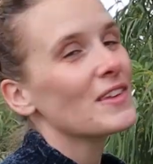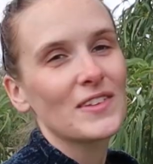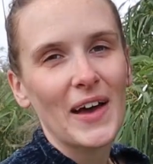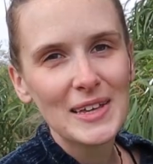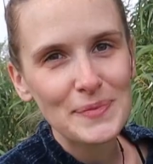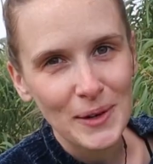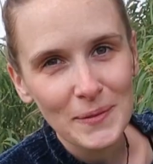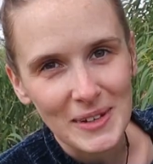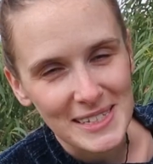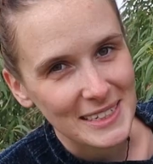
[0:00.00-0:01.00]
So as
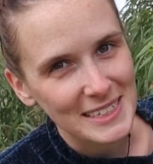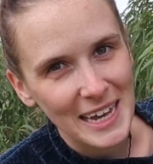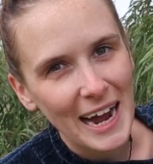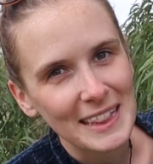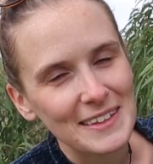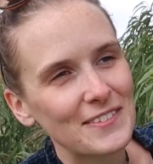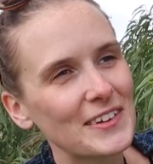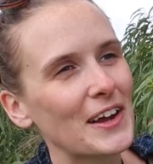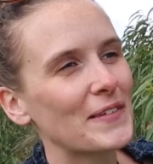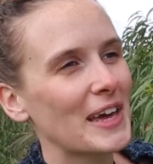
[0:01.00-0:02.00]
promised in the title of this video,